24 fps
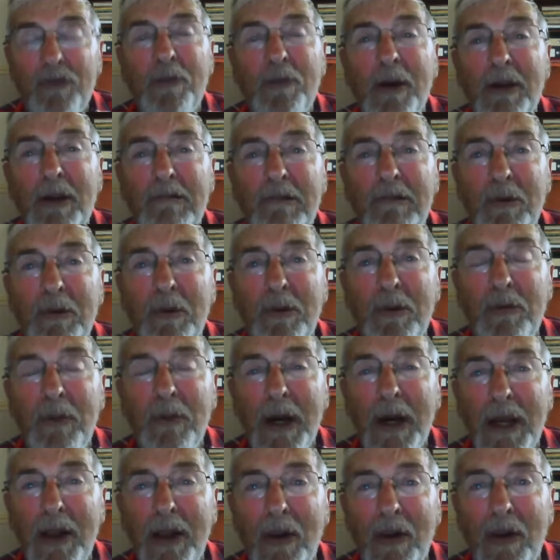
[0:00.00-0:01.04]
my crew is
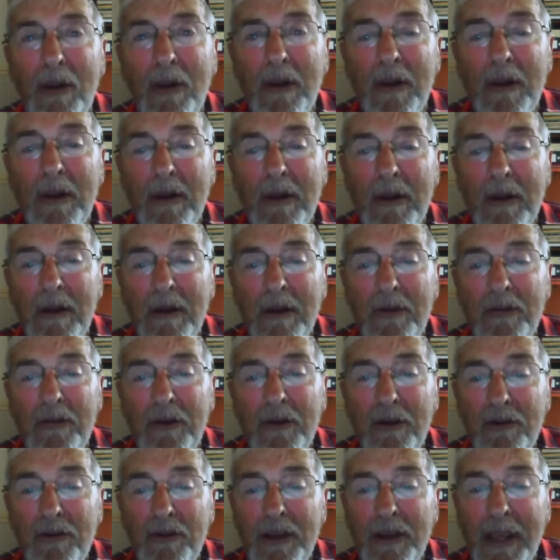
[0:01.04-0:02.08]
male.
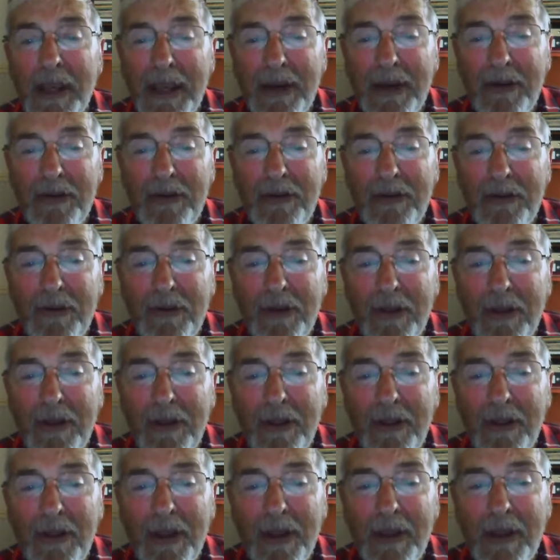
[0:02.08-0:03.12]
So she enters
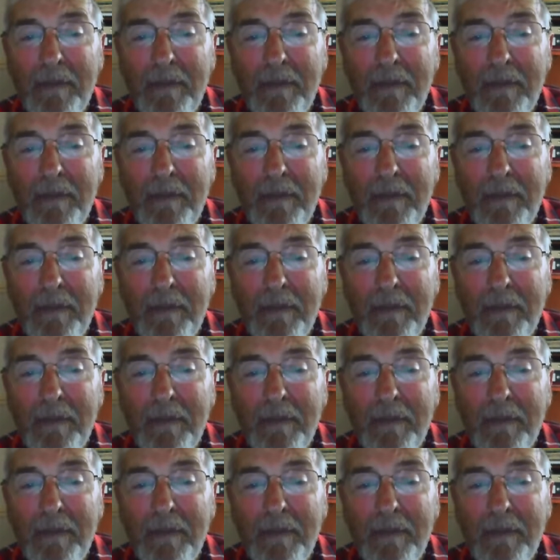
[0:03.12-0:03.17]
the